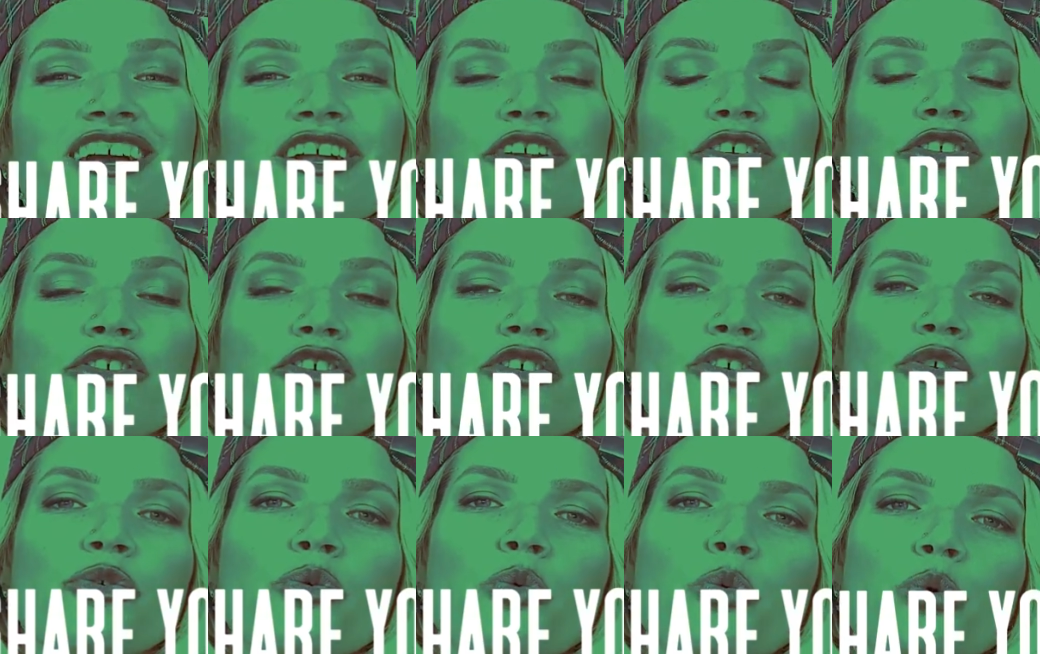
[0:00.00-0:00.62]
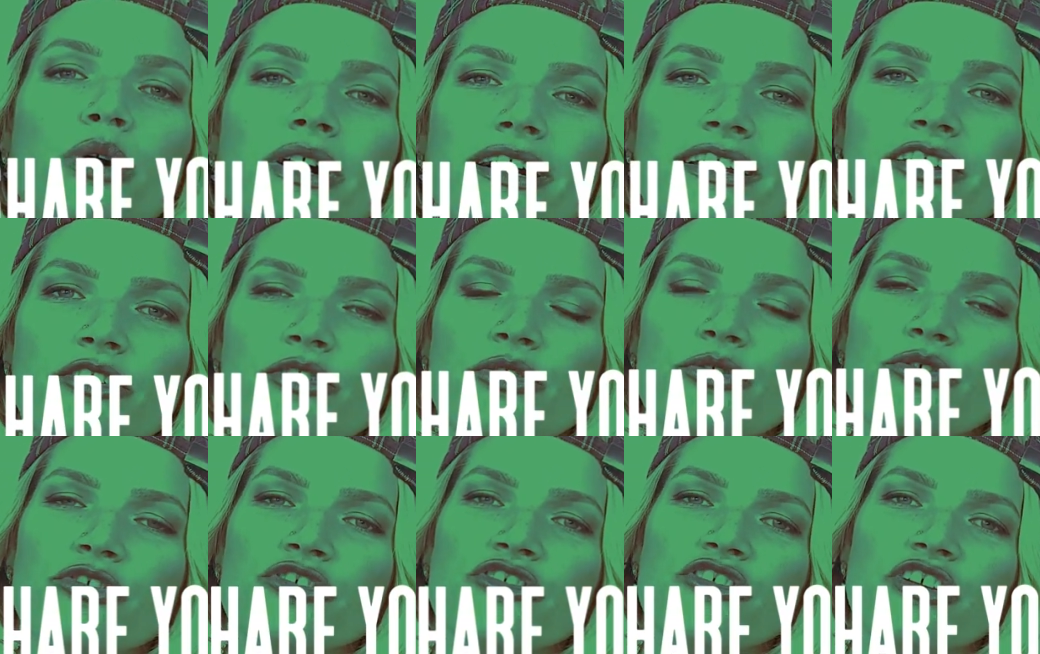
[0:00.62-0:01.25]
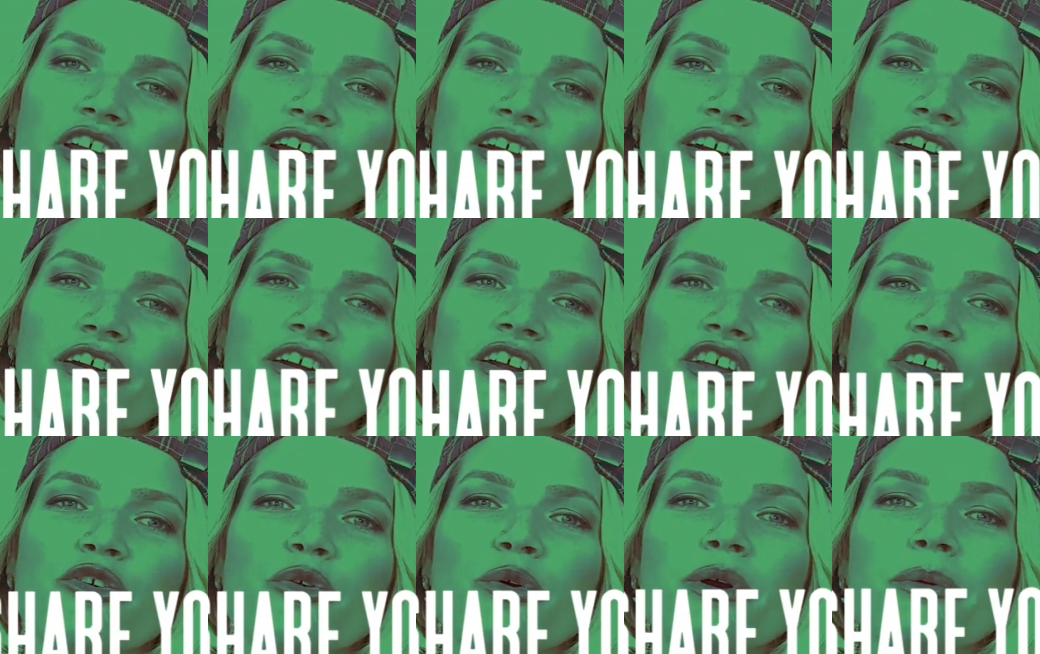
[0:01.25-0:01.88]
do you want to share
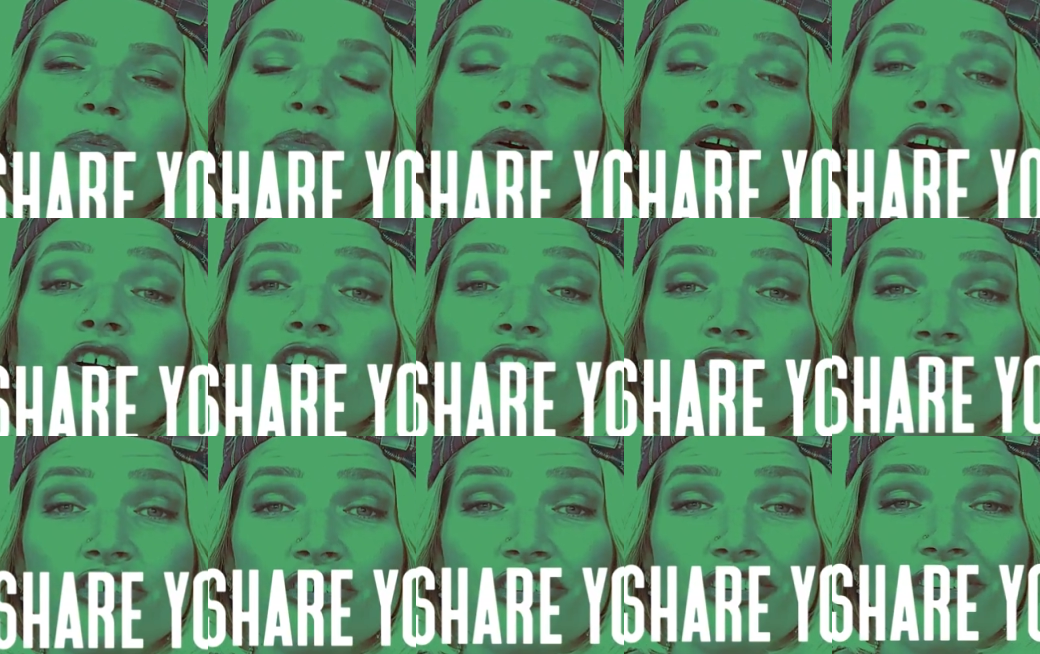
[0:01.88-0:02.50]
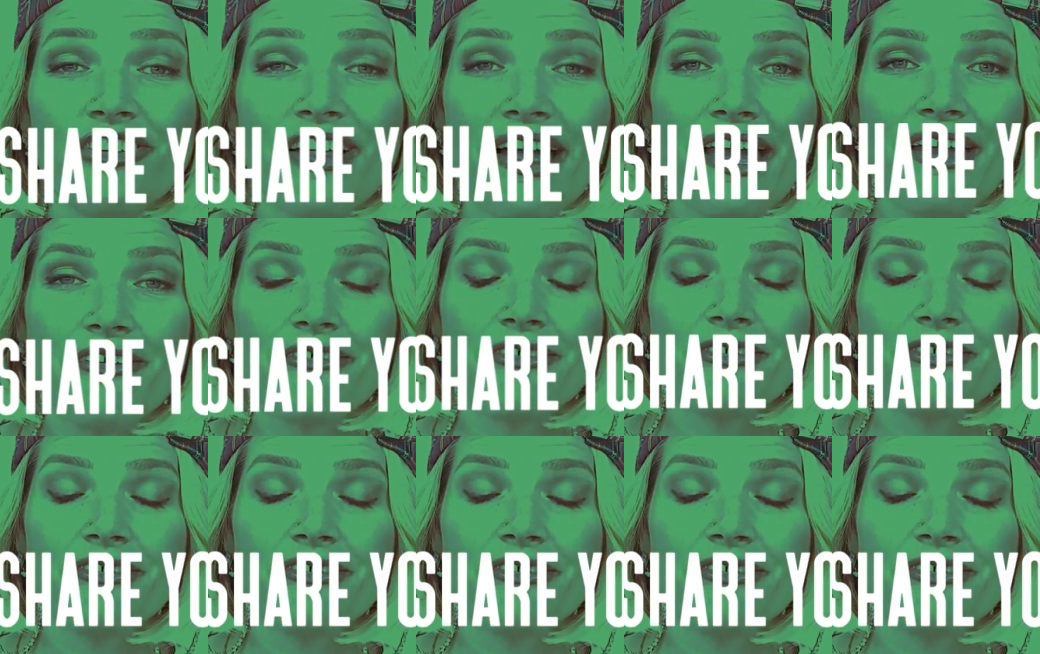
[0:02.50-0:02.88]
your personal life?